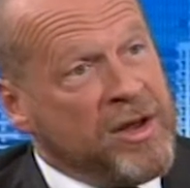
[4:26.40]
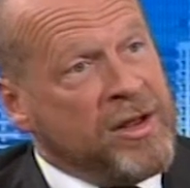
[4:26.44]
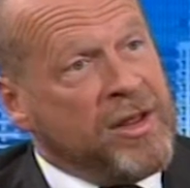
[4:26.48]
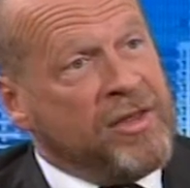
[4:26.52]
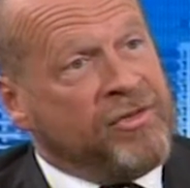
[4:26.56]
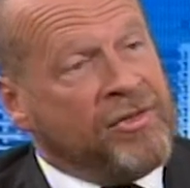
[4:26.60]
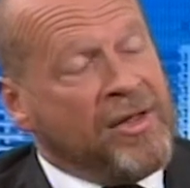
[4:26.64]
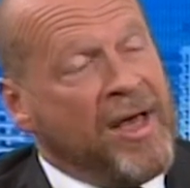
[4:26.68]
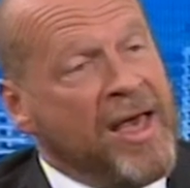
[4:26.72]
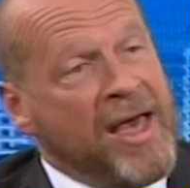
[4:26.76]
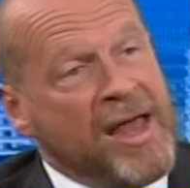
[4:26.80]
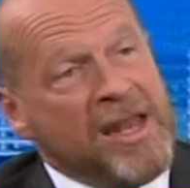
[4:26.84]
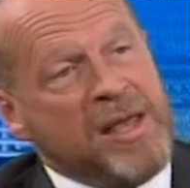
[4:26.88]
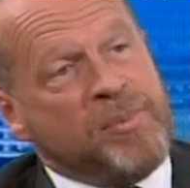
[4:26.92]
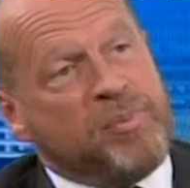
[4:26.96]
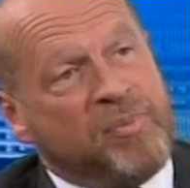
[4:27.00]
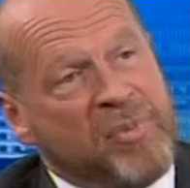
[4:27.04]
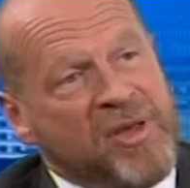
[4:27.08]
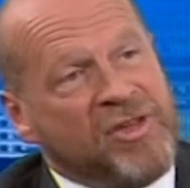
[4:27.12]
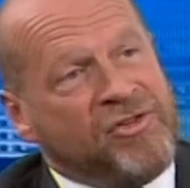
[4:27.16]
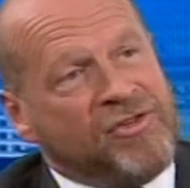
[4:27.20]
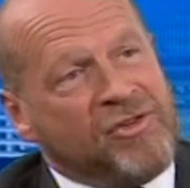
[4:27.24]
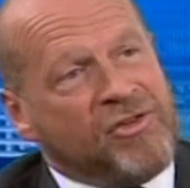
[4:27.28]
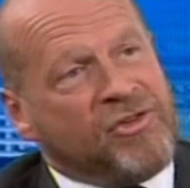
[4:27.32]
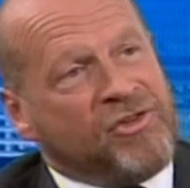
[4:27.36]
And it's like any
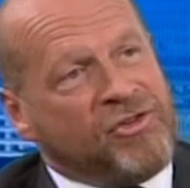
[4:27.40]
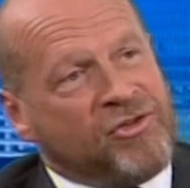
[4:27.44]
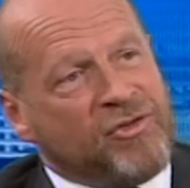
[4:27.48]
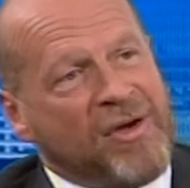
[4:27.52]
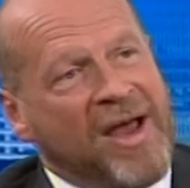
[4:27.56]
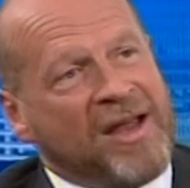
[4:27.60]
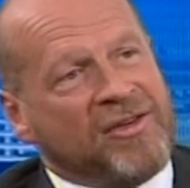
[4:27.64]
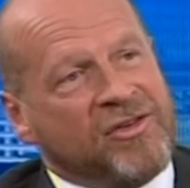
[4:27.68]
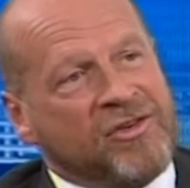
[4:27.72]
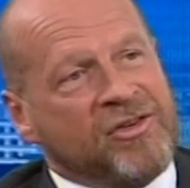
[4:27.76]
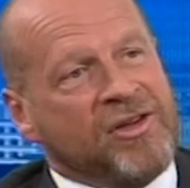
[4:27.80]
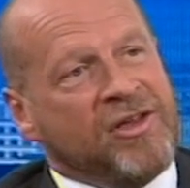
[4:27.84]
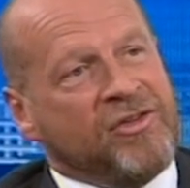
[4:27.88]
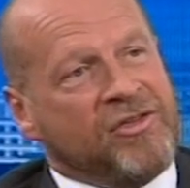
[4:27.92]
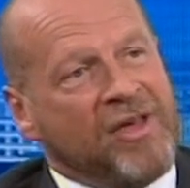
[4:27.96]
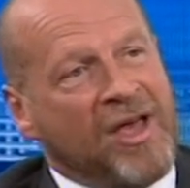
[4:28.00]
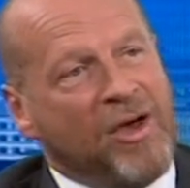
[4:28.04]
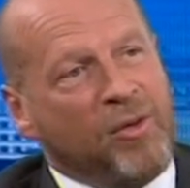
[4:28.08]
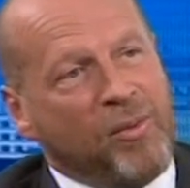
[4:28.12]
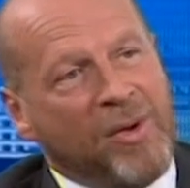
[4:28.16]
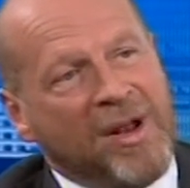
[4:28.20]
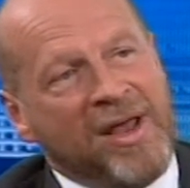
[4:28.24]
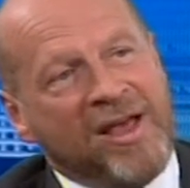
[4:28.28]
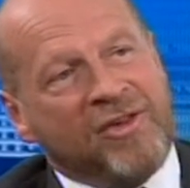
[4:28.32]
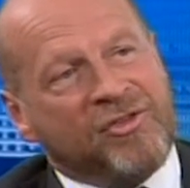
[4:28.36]
business strategy, it's
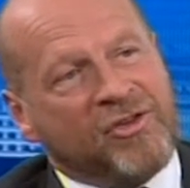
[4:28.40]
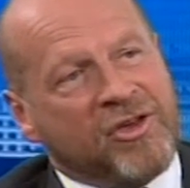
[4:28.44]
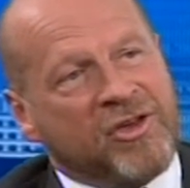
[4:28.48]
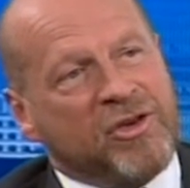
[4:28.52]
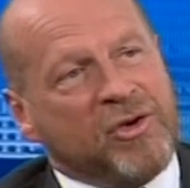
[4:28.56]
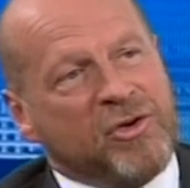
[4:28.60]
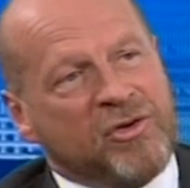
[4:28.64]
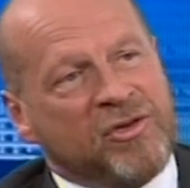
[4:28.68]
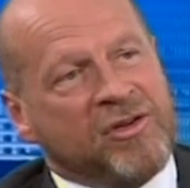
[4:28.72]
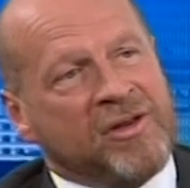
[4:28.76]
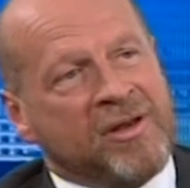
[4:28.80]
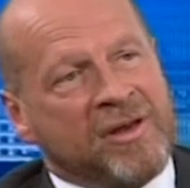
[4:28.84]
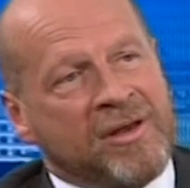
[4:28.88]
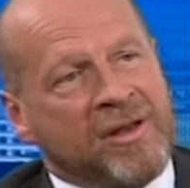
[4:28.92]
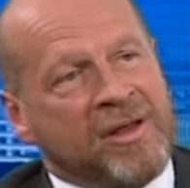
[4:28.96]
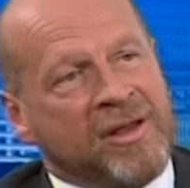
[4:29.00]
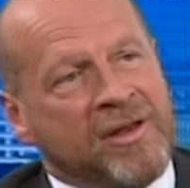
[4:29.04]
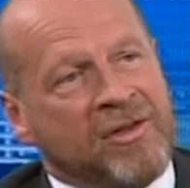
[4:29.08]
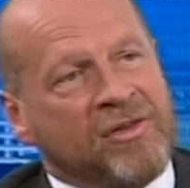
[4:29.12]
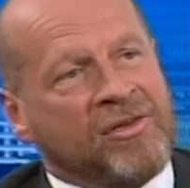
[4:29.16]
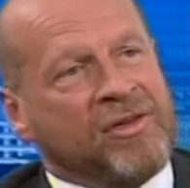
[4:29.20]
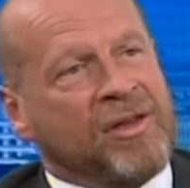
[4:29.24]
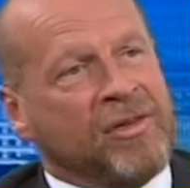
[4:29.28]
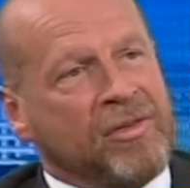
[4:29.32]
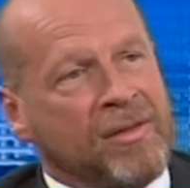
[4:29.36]
how well executed it
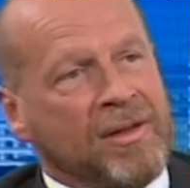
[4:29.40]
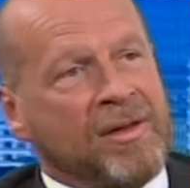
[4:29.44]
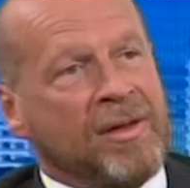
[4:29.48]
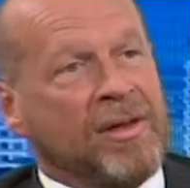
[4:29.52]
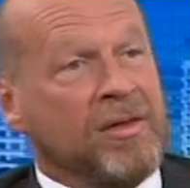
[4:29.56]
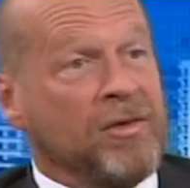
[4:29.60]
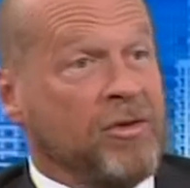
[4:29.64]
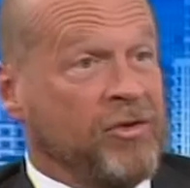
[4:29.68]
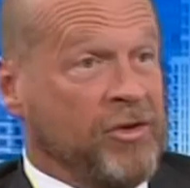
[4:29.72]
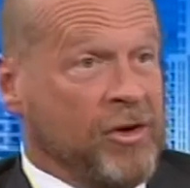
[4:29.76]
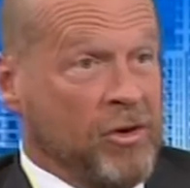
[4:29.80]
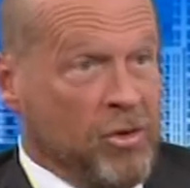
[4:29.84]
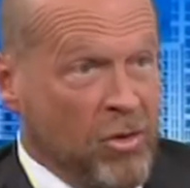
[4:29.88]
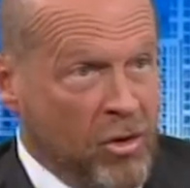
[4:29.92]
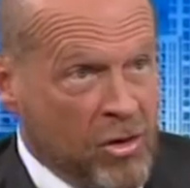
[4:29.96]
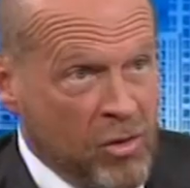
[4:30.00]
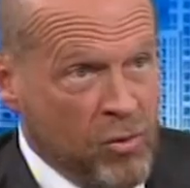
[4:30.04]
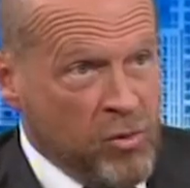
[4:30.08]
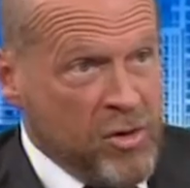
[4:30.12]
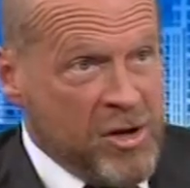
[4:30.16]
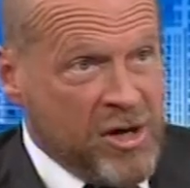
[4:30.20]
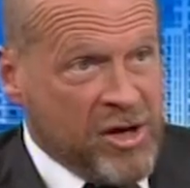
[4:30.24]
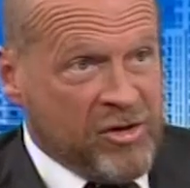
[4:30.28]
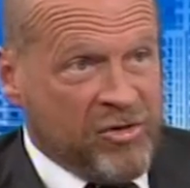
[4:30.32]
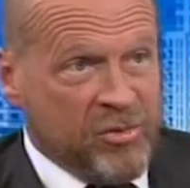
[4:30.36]
is. And there's a lot of
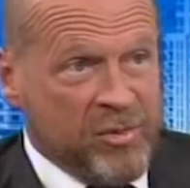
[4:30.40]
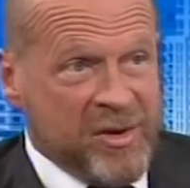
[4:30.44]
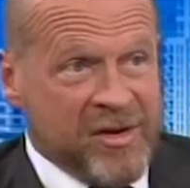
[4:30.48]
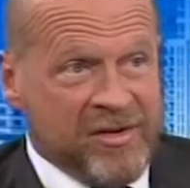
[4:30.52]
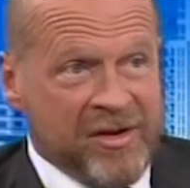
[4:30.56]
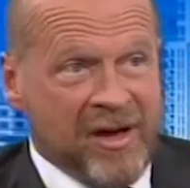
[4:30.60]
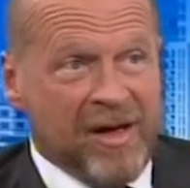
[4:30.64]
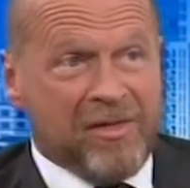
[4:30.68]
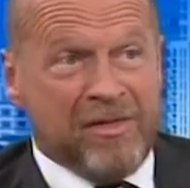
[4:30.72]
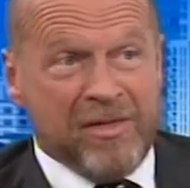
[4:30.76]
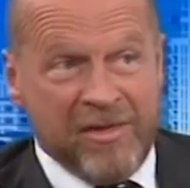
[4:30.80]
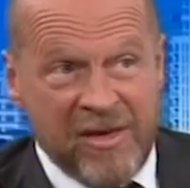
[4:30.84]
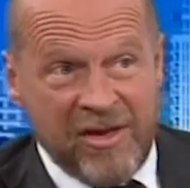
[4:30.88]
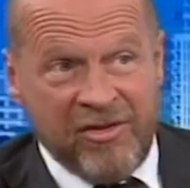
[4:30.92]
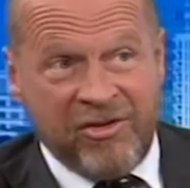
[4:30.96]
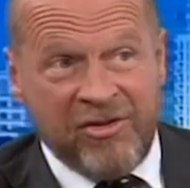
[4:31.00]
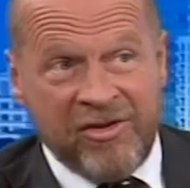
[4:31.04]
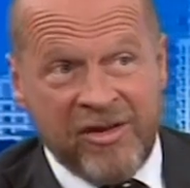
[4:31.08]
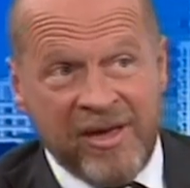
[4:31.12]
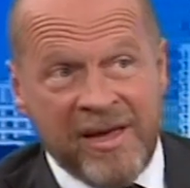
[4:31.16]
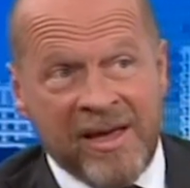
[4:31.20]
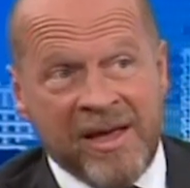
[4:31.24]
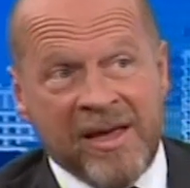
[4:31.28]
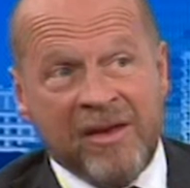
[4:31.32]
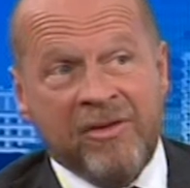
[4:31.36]
work to be done this
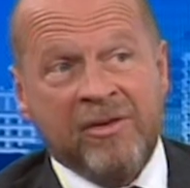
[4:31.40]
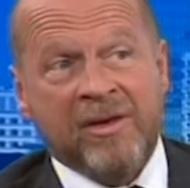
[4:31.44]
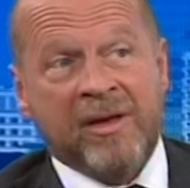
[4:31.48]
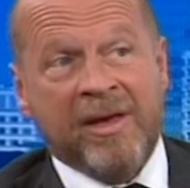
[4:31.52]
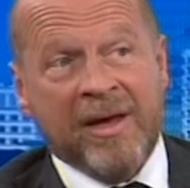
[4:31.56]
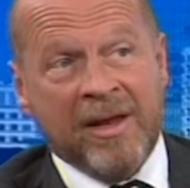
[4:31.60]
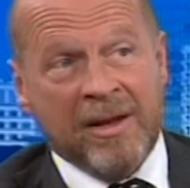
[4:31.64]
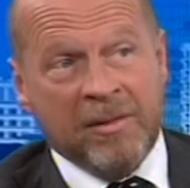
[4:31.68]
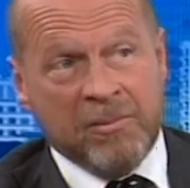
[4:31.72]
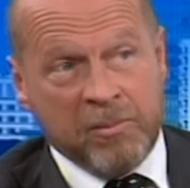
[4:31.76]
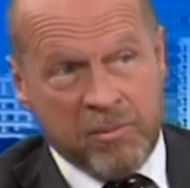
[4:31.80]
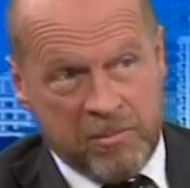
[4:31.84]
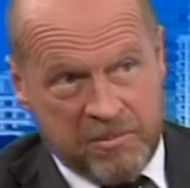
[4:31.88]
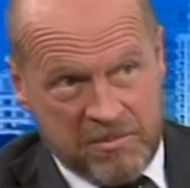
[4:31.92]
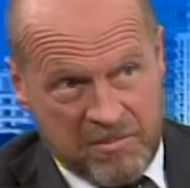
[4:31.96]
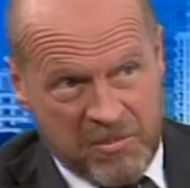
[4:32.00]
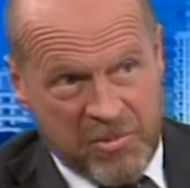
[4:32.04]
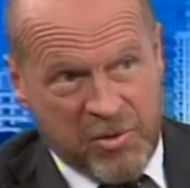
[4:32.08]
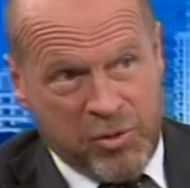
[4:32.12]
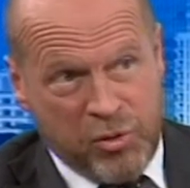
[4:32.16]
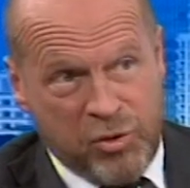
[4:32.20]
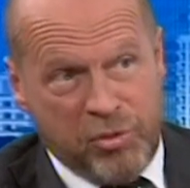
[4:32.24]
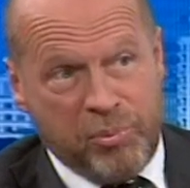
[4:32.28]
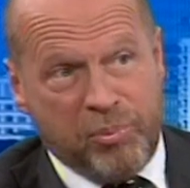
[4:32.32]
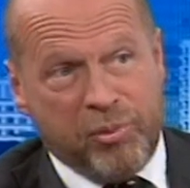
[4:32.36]
year to get a
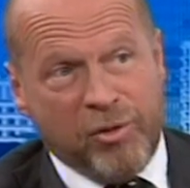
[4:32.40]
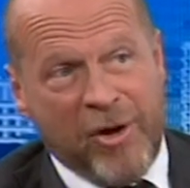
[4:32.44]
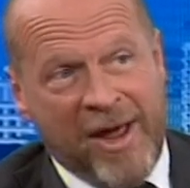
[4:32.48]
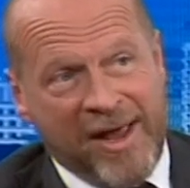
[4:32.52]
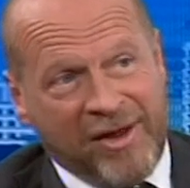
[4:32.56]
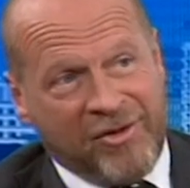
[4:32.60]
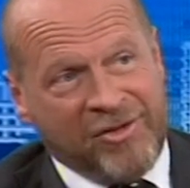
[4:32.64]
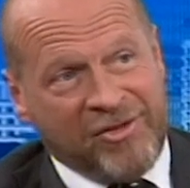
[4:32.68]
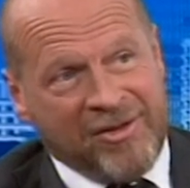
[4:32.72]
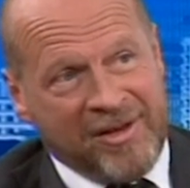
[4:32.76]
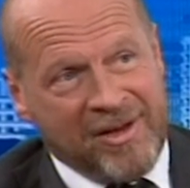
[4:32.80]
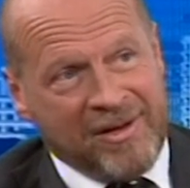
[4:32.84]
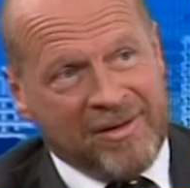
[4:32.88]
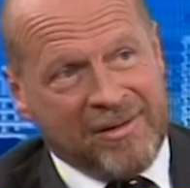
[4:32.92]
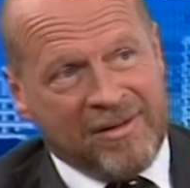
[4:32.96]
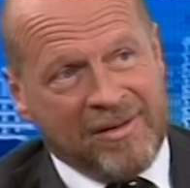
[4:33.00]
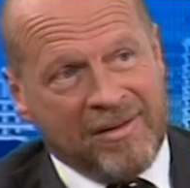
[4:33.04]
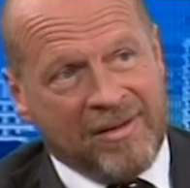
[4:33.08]
good Brexit.